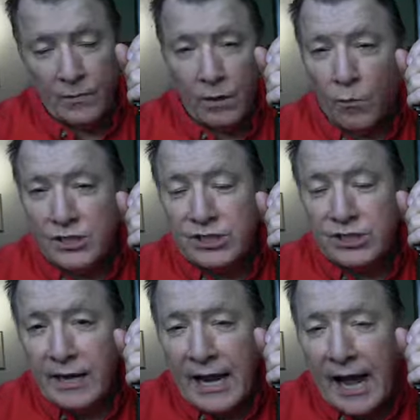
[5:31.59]
And once you've
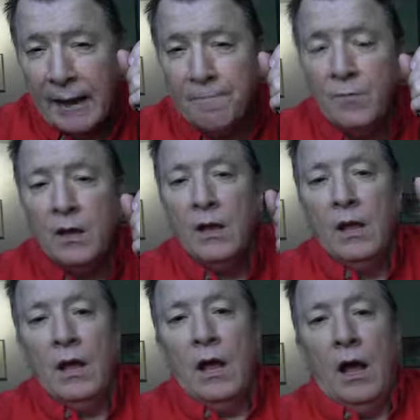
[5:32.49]
done that,
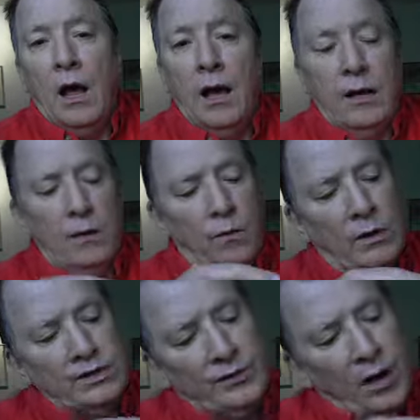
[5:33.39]

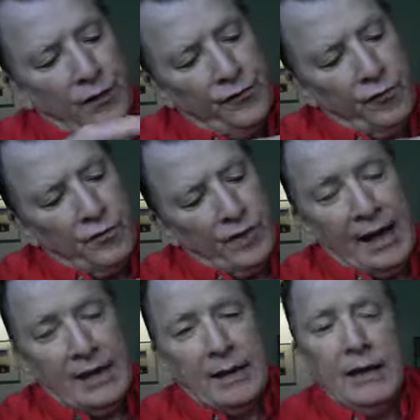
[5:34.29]
once you've gone through
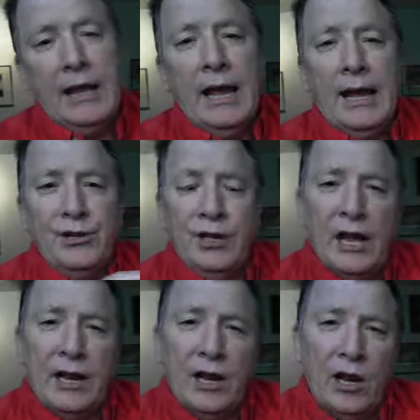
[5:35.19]
that and you
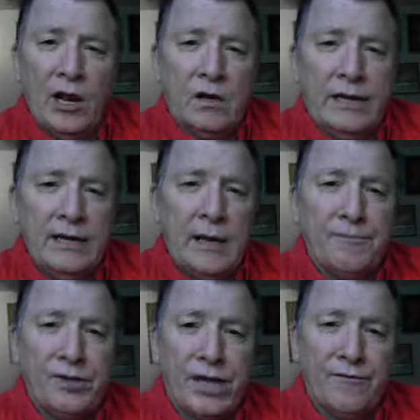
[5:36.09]
got it all cleaned up,
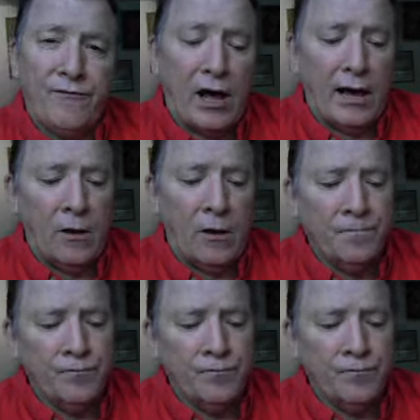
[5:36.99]
you take a file,